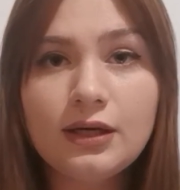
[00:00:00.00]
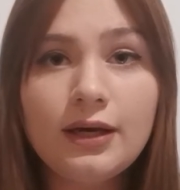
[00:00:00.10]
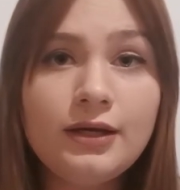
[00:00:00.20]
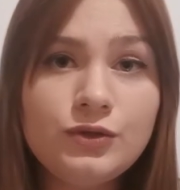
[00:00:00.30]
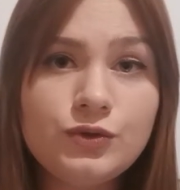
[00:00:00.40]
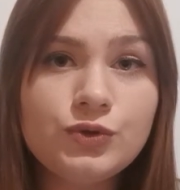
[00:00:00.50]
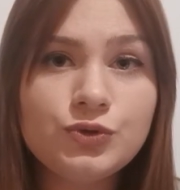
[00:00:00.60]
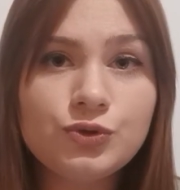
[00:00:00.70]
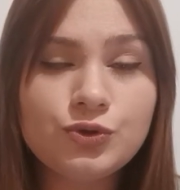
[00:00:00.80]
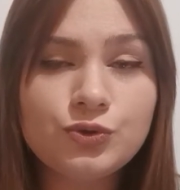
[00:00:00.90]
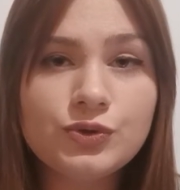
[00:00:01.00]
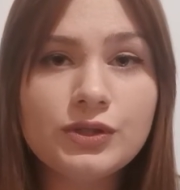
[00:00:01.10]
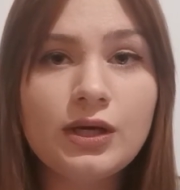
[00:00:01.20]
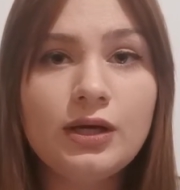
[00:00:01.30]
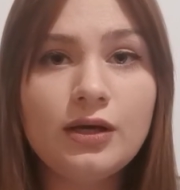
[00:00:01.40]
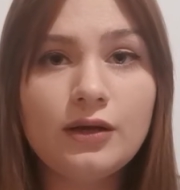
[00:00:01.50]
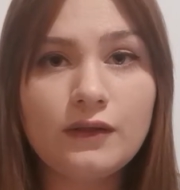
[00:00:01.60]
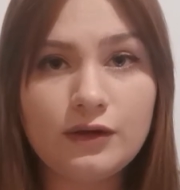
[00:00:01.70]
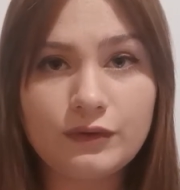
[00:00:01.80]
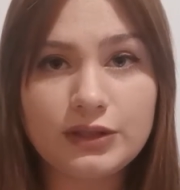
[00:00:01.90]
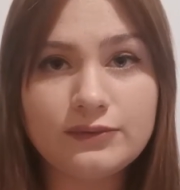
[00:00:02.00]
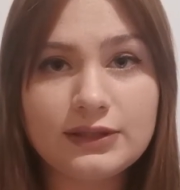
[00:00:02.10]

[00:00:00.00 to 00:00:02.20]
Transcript: and you should choose the right